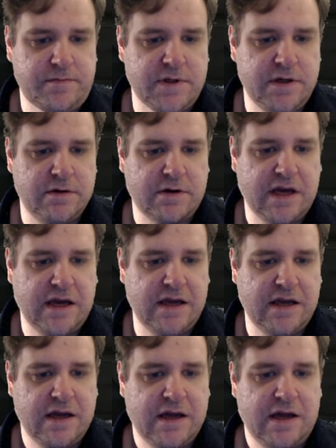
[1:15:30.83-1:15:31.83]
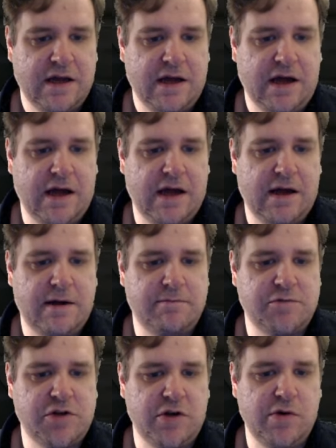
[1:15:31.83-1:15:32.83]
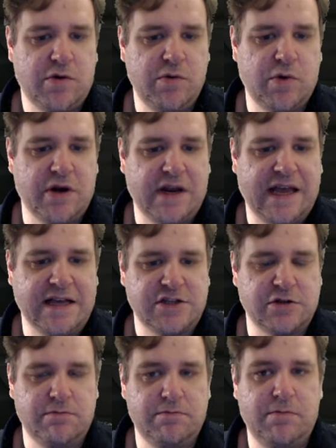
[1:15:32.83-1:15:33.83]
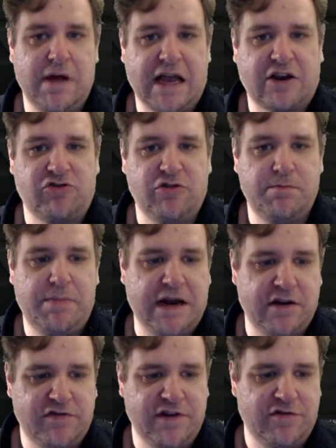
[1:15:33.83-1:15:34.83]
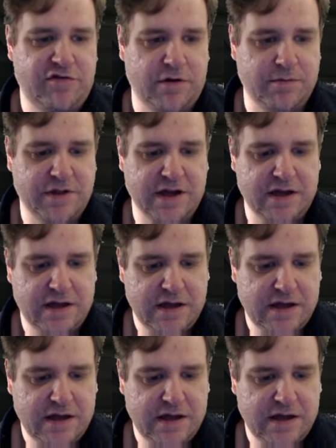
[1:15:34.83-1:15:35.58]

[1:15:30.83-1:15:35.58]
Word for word: Okay. Um, so you, you're going to get some extra benefit from that.